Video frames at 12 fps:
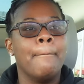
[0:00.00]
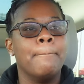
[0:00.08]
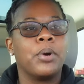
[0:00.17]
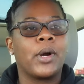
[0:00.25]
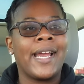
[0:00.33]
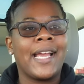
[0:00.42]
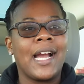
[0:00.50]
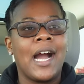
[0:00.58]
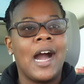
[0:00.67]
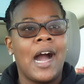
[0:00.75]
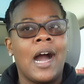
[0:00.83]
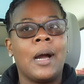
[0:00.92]
Break
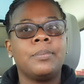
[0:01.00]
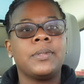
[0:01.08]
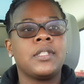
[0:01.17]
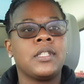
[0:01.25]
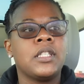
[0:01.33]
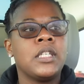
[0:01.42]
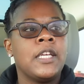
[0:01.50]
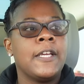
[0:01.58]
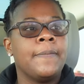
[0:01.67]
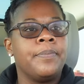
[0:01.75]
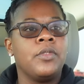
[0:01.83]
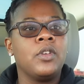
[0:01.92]
ops.
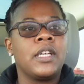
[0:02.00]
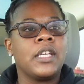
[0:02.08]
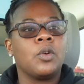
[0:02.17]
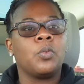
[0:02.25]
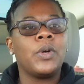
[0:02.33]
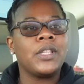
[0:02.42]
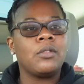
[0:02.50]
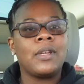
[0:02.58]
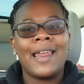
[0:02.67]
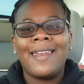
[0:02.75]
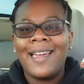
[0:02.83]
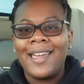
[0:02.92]
You could have went through
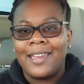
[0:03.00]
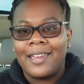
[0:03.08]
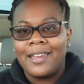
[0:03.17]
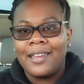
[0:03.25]
that light.